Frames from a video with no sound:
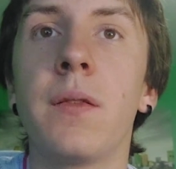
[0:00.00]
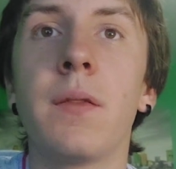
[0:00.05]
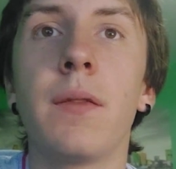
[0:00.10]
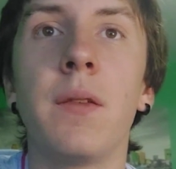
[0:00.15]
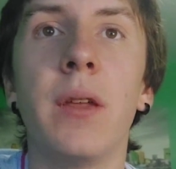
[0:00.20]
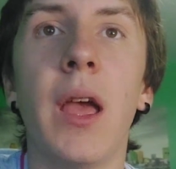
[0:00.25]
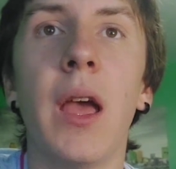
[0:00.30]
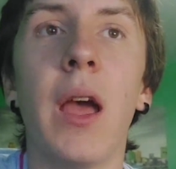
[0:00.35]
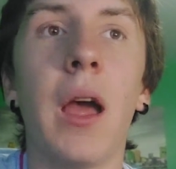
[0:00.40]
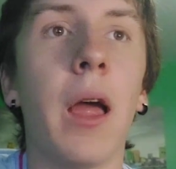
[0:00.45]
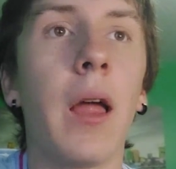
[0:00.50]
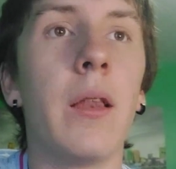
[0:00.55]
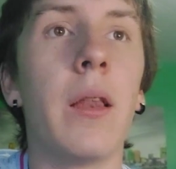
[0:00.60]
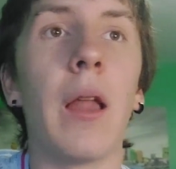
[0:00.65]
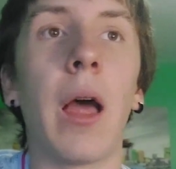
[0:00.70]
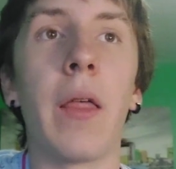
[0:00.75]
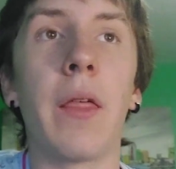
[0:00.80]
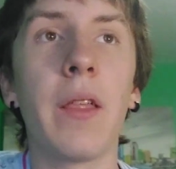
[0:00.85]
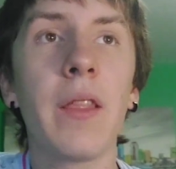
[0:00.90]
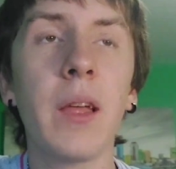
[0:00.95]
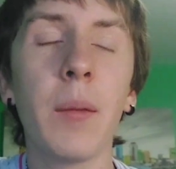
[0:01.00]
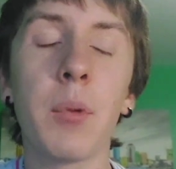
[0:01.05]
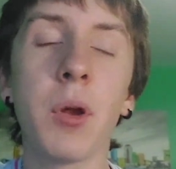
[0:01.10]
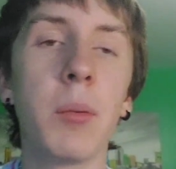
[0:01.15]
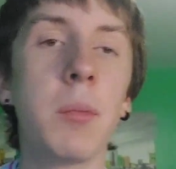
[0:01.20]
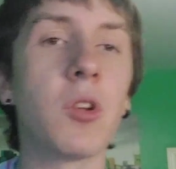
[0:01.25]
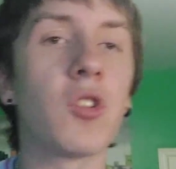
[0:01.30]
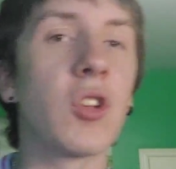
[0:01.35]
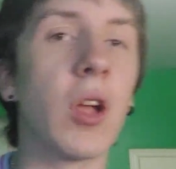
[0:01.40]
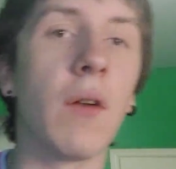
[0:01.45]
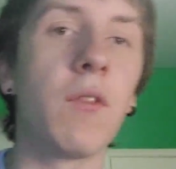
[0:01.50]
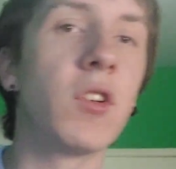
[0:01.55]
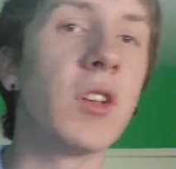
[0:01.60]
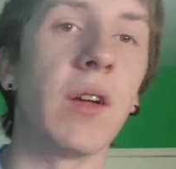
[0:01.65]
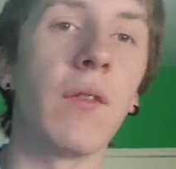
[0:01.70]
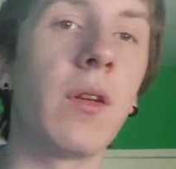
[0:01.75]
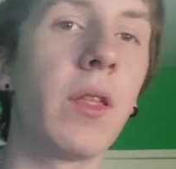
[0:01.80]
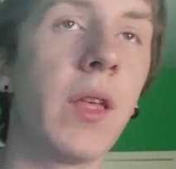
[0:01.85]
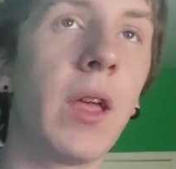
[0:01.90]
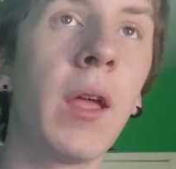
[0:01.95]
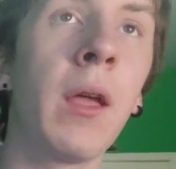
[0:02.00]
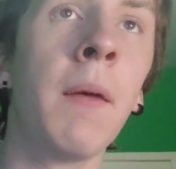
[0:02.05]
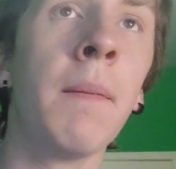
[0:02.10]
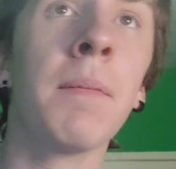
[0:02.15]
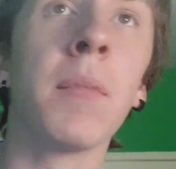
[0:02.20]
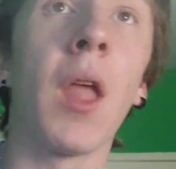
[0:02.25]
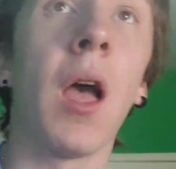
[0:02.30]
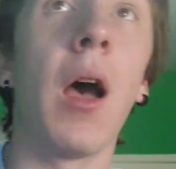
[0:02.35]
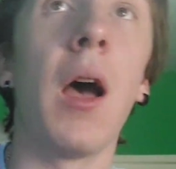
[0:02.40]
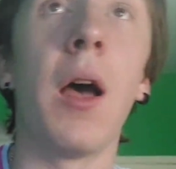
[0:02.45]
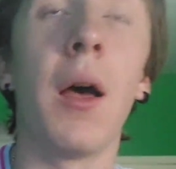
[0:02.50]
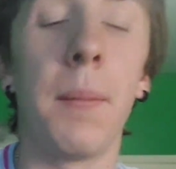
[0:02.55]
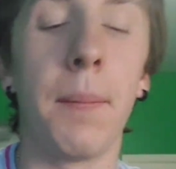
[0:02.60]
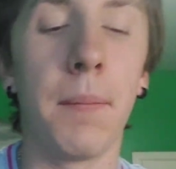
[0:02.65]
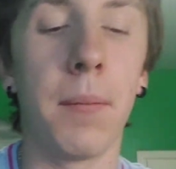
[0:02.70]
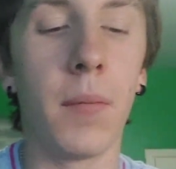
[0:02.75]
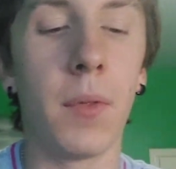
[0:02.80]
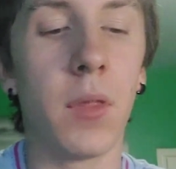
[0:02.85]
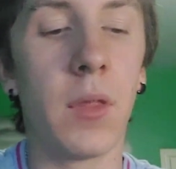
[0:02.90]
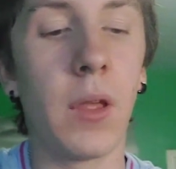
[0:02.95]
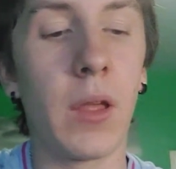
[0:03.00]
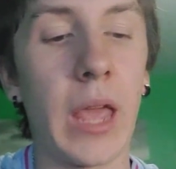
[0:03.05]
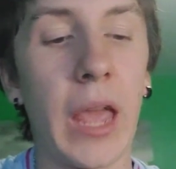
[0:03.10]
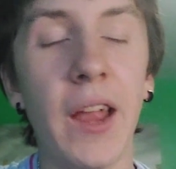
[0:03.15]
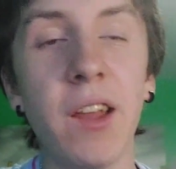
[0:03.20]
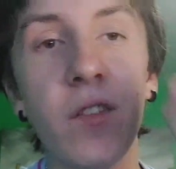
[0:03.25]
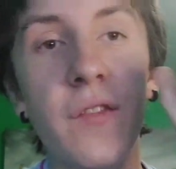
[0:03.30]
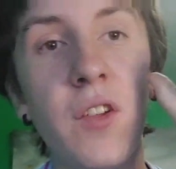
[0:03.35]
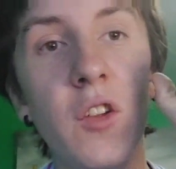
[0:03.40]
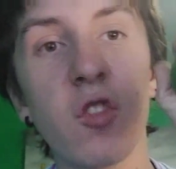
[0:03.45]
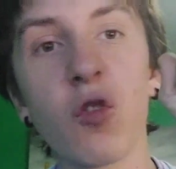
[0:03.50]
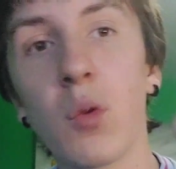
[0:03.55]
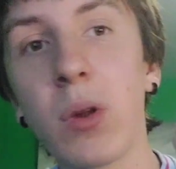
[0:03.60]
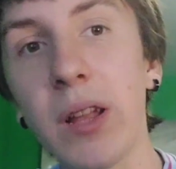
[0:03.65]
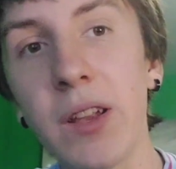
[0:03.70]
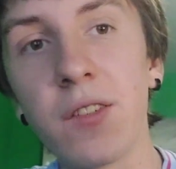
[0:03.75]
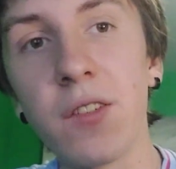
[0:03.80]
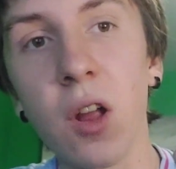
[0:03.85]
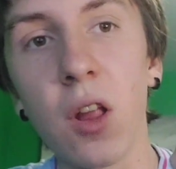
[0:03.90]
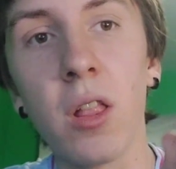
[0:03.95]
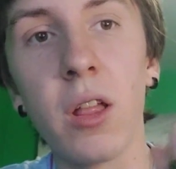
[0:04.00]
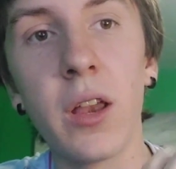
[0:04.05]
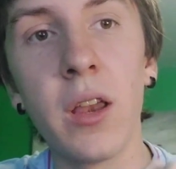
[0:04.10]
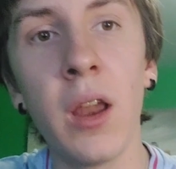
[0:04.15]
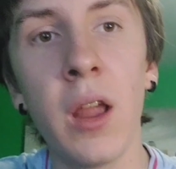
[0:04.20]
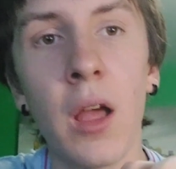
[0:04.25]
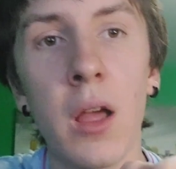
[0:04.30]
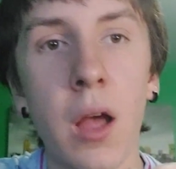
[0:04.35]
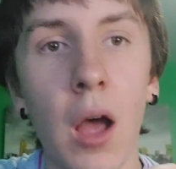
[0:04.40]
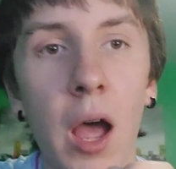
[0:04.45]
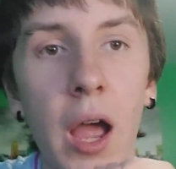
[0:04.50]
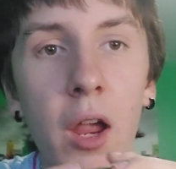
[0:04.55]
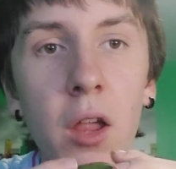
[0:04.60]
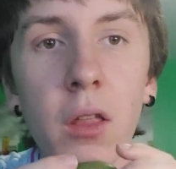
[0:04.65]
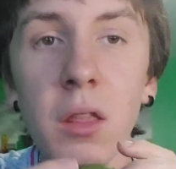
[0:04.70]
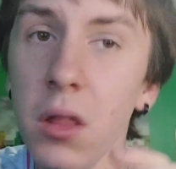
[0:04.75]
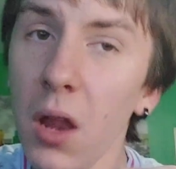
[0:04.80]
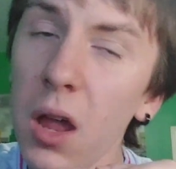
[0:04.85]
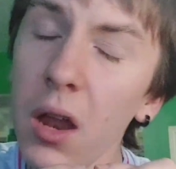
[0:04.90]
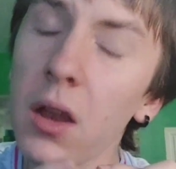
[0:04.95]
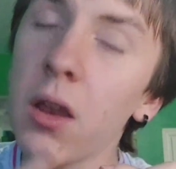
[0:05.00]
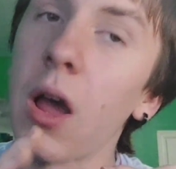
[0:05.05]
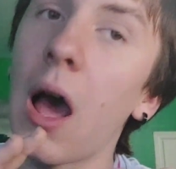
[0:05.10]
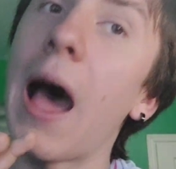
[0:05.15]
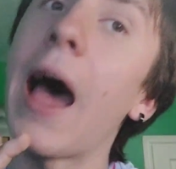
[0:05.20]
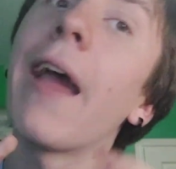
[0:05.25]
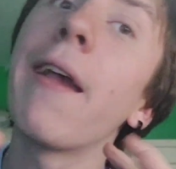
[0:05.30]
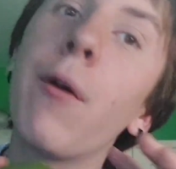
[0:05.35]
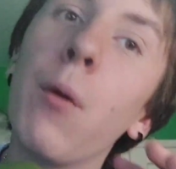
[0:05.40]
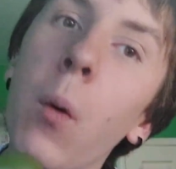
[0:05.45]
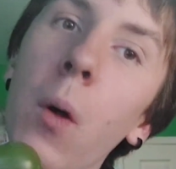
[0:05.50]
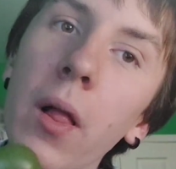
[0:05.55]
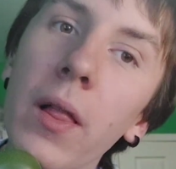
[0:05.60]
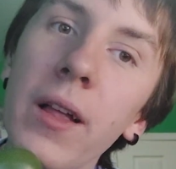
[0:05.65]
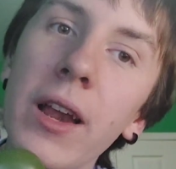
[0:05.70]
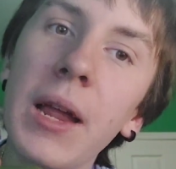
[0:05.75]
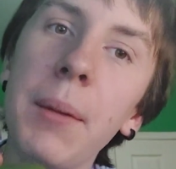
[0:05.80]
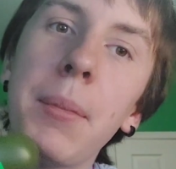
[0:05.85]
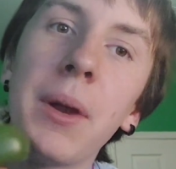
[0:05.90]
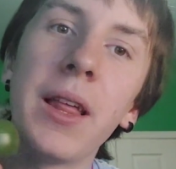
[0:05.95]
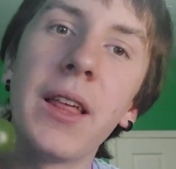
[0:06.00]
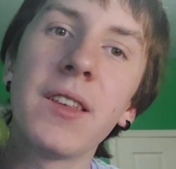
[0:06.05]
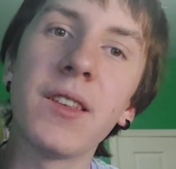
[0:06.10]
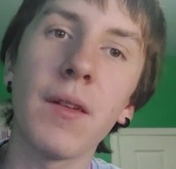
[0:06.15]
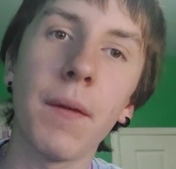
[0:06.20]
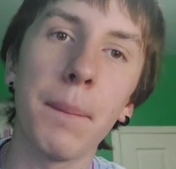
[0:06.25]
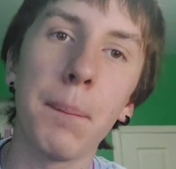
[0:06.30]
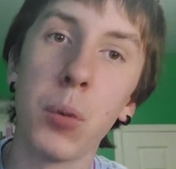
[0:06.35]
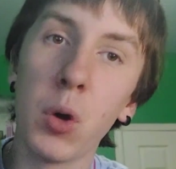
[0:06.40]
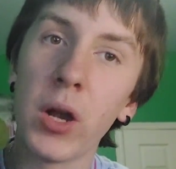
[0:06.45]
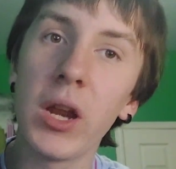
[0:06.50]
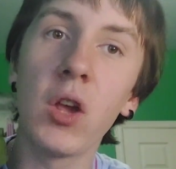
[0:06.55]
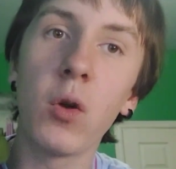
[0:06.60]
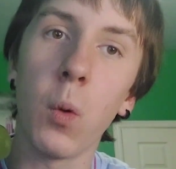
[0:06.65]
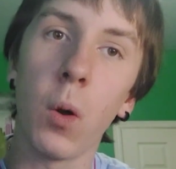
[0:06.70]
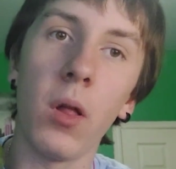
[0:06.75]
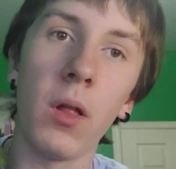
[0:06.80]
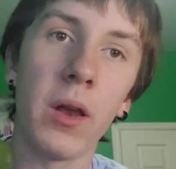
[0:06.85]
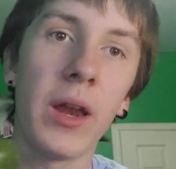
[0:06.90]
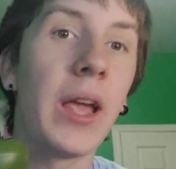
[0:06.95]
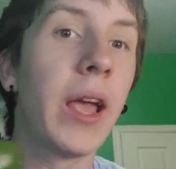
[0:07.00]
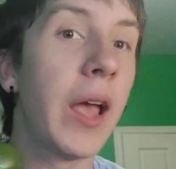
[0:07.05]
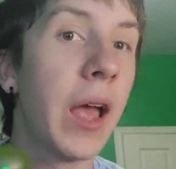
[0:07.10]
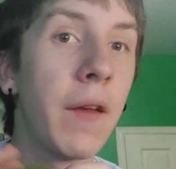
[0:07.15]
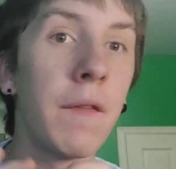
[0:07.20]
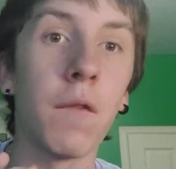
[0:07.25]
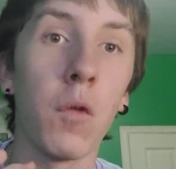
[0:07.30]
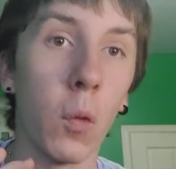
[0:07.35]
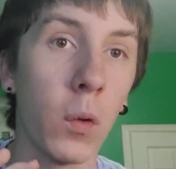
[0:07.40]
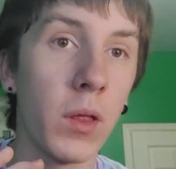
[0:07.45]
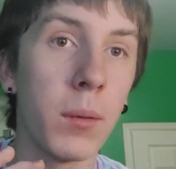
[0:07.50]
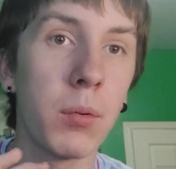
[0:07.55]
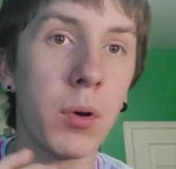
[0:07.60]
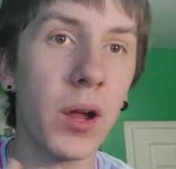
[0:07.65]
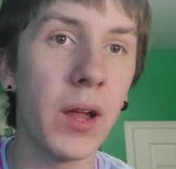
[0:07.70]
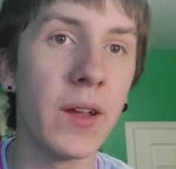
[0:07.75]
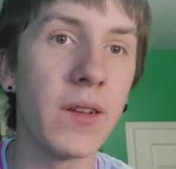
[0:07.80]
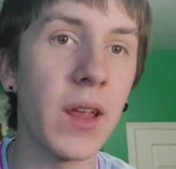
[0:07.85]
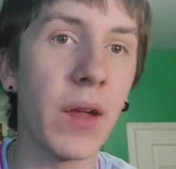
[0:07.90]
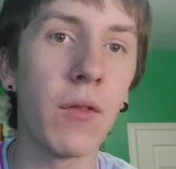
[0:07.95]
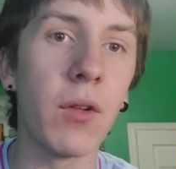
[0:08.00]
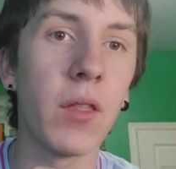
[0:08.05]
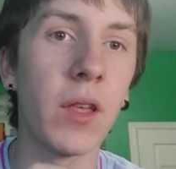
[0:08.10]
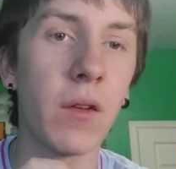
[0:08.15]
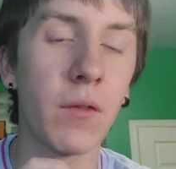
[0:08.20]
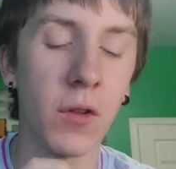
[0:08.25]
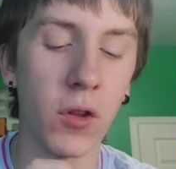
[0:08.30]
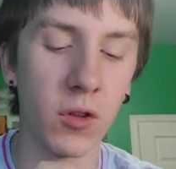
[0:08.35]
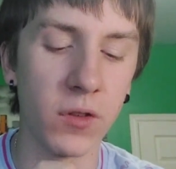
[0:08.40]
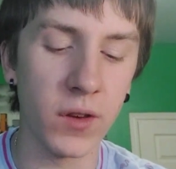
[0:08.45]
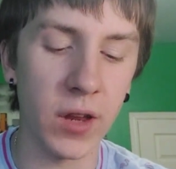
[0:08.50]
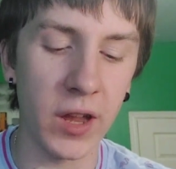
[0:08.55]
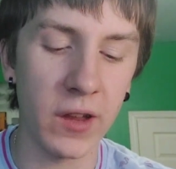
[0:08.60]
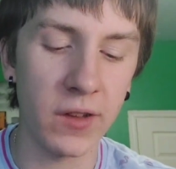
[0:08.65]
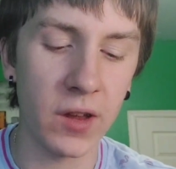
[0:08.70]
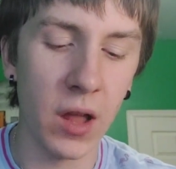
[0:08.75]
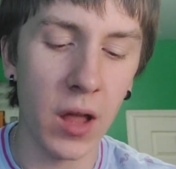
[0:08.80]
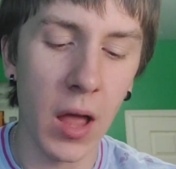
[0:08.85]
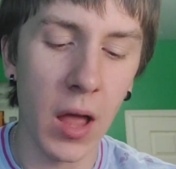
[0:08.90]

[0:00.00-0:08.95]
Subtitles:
Yeah, and I think that pretty much covers everything. Case feels really solid. Not high quality, but it's pretty quality. Again, for the price, everything feels nice.